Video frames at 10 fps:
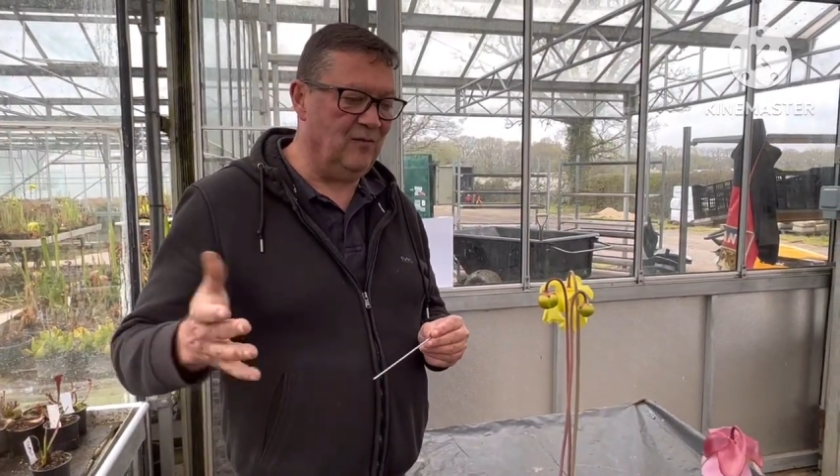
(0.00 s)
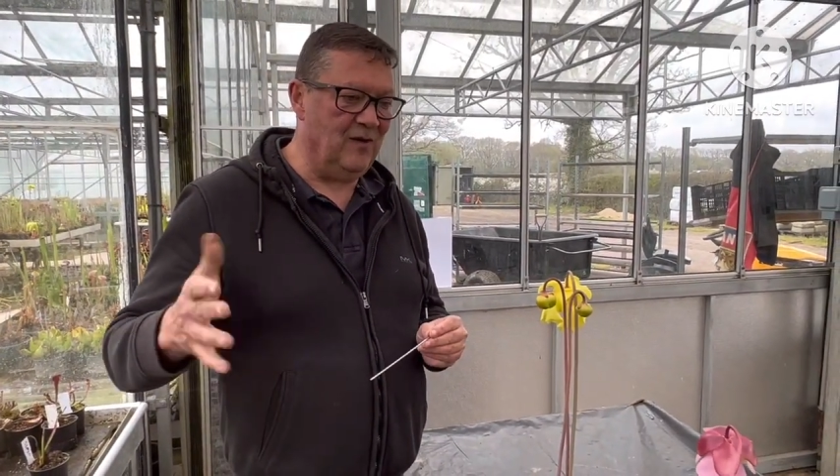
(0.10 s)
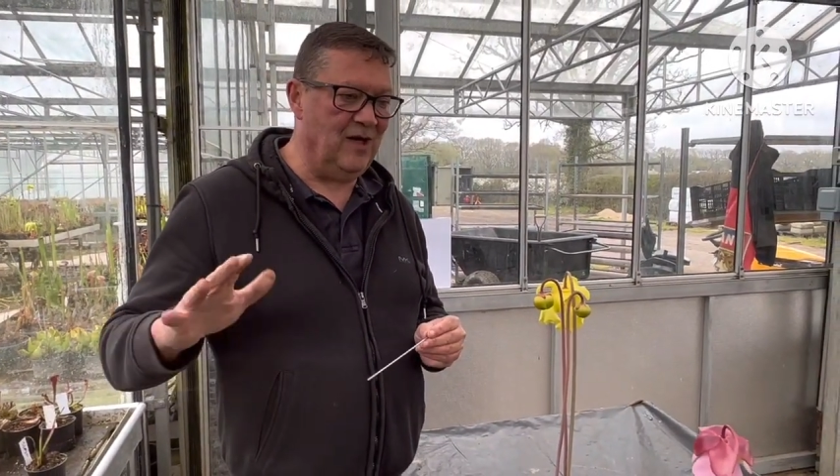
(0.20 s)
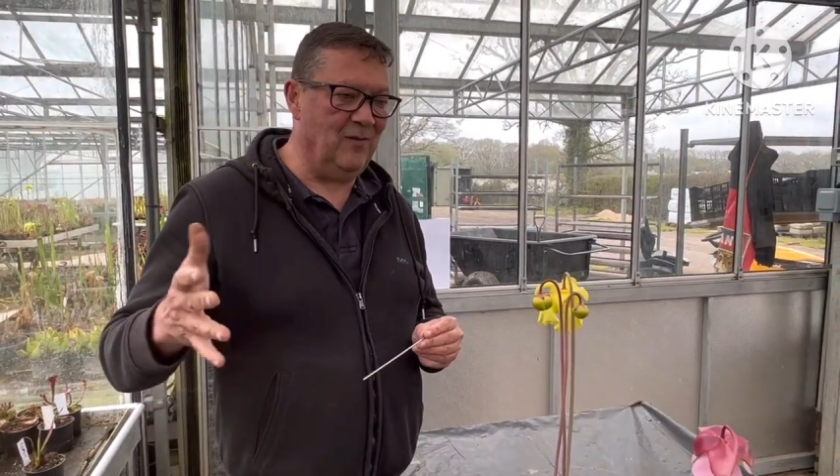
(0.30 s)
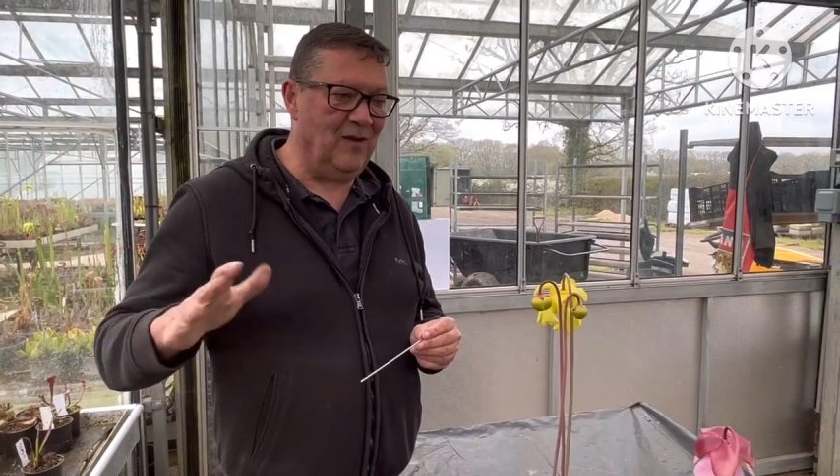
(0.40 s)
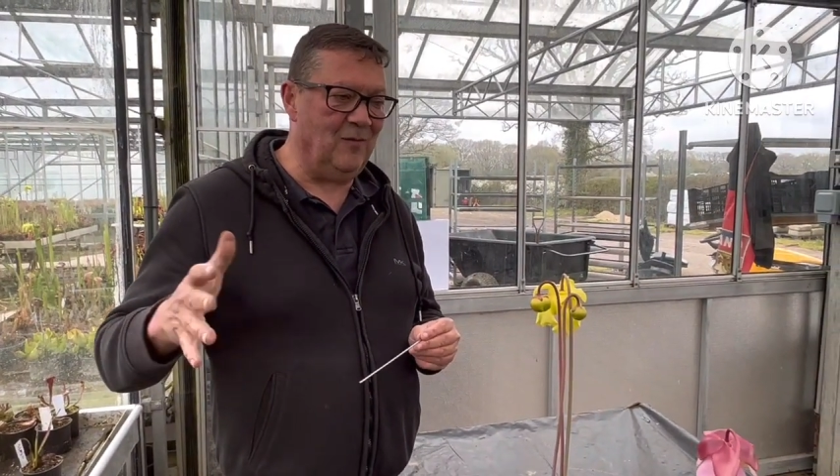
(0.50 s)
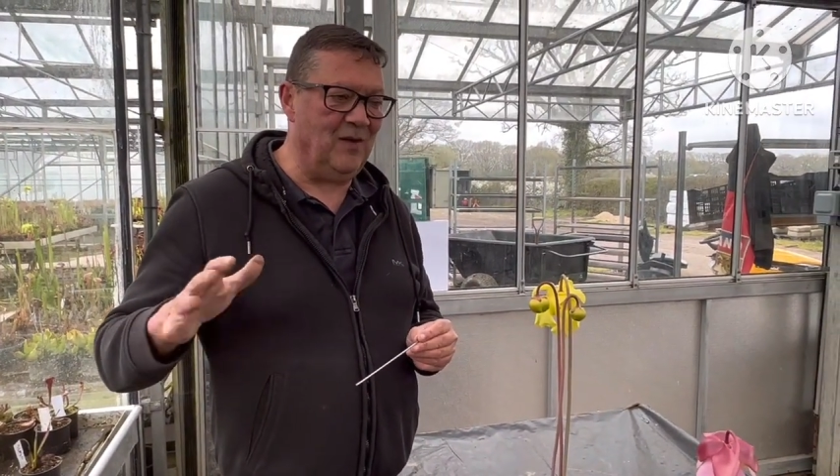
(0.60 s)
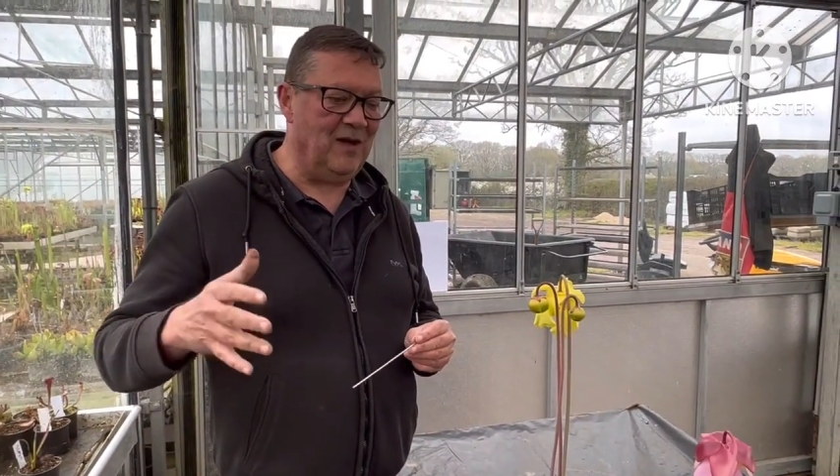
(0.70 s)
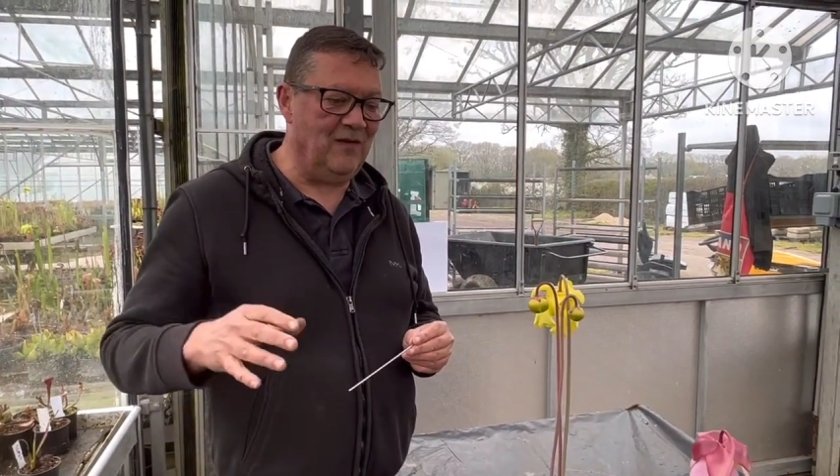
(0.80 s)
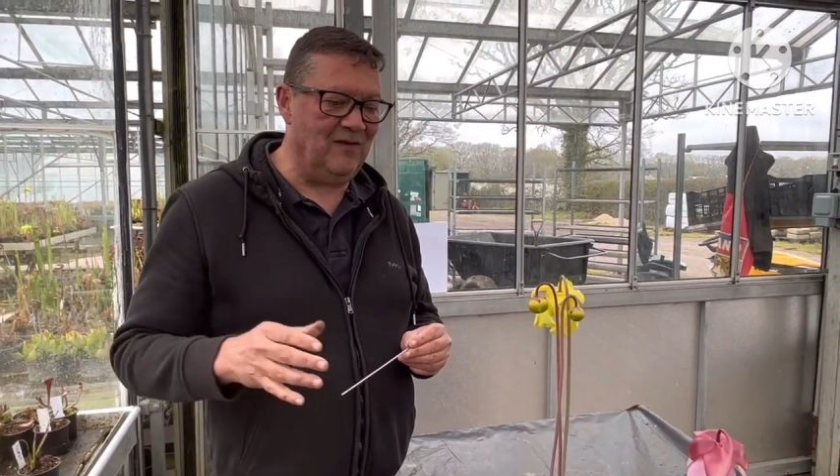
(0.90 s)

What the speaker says: round about the middle of the